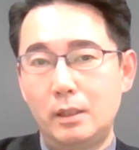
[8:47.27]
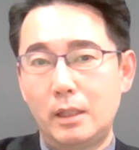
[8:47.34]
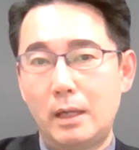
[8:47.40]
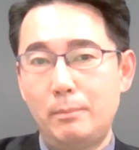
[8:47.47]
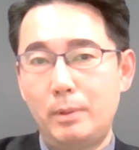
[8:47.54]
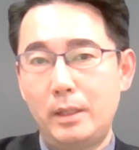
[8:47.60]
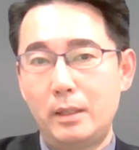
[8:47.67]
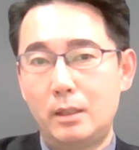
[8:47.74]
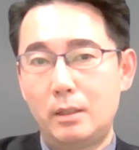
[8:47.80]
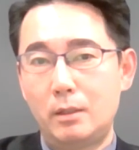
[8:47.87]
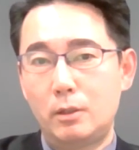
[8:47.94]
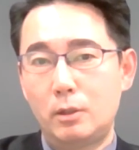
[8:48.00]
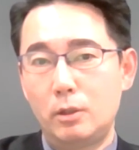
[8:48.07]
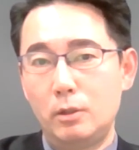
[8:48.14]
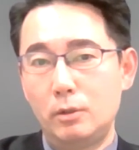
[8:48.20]
Taipei
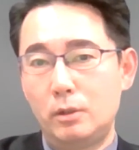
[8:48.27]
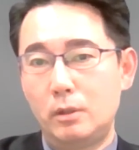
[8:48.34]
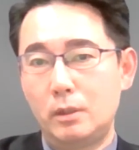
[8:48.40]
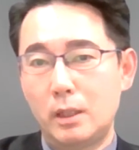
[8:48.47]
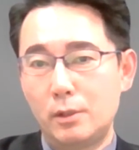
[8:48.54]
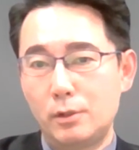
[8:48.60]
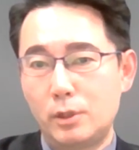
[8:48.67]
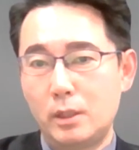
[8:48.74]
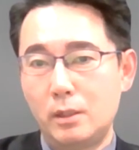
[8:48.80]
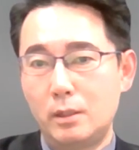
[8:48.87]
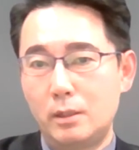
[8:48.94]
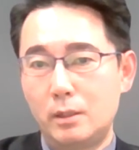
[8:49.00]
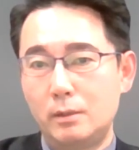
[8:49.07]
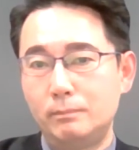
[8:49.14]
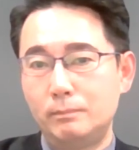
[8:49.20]
could
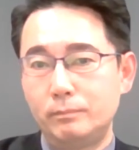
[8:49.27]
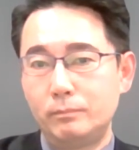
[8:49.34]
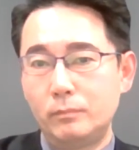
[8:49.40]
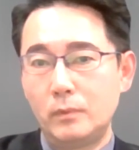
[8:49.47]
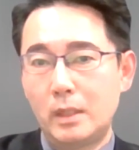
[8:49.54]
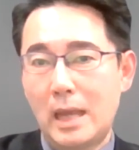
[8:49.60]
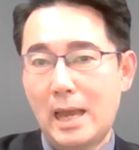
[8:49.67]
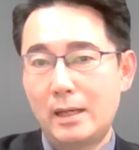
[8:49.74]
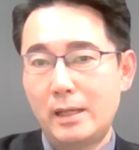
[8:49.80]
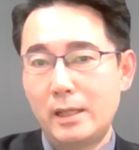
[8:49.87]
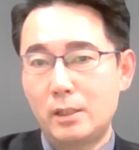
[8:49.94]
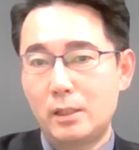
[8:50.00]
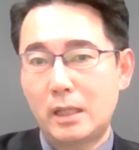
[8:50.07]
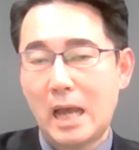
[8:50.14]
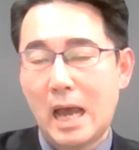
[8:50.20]
consider at
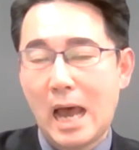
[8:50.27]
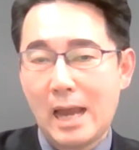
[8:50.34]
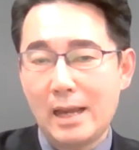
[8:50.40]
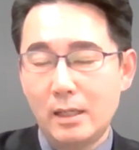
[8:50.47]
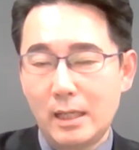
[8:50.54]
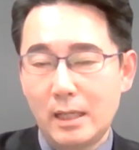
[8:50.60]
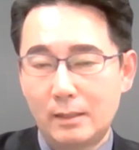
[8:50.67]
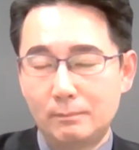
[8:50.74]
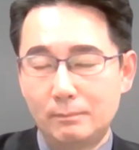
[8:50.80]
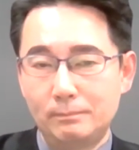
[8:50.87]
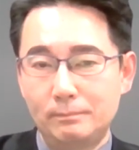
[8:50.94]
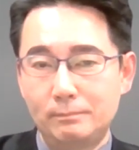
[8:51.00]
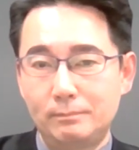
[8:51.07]
least hiding